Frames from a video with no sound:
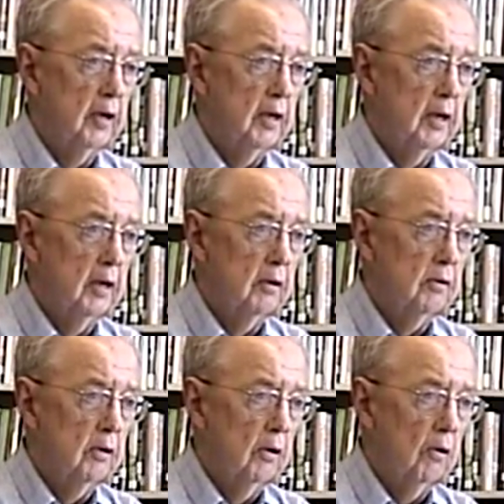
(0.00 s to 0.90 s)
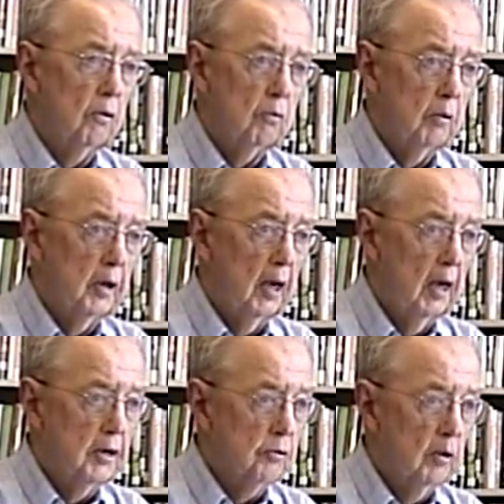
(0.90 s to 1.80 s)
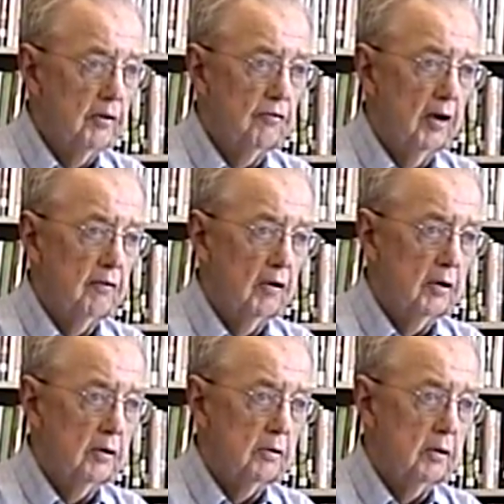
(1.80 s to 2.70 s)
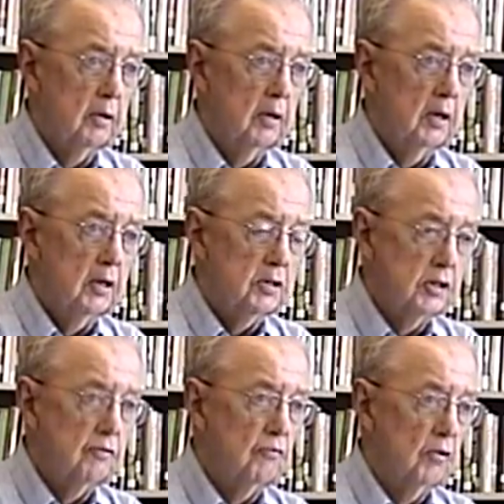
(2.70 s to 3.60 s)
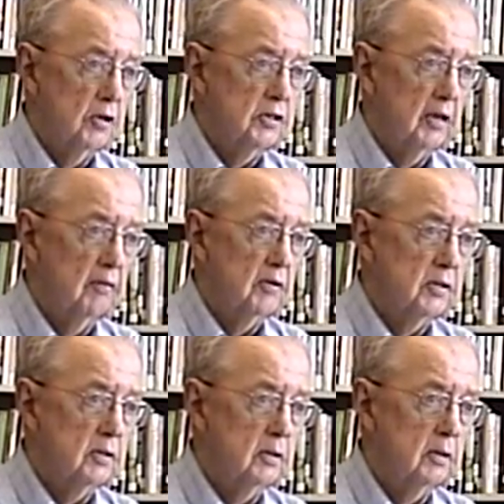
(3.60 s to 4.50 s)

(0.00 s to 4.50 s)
in England alone we had 2,500 C-47s.